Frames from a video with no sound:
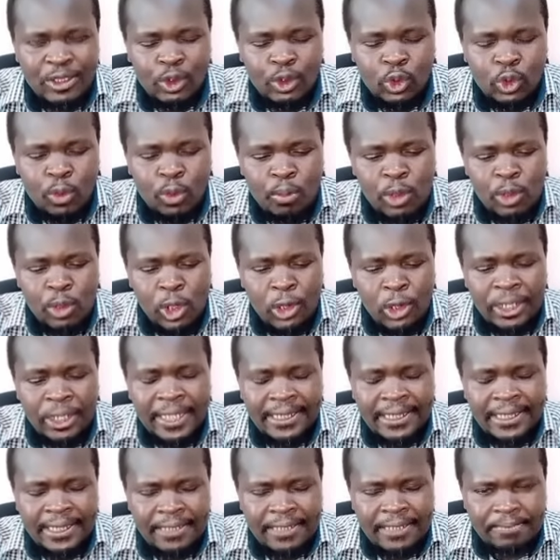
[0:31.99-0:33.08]
to block
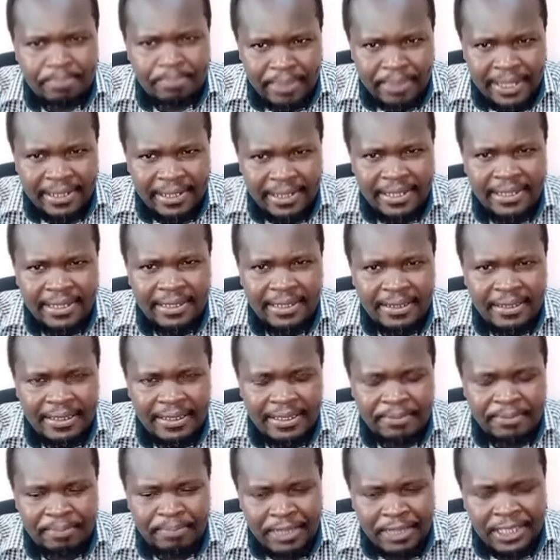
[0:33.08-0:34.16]
his impending
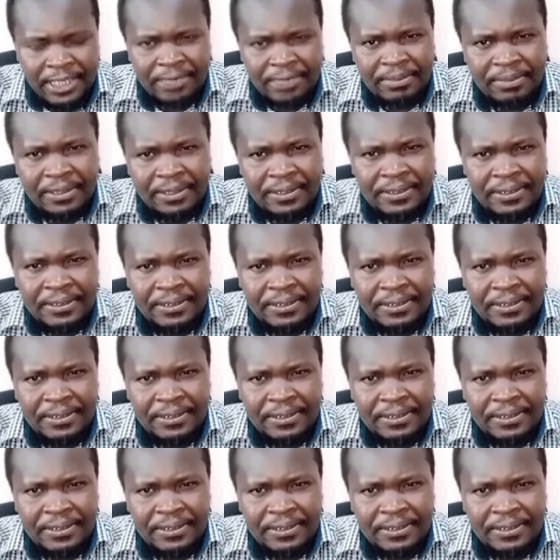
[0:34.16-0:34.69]
impeachment.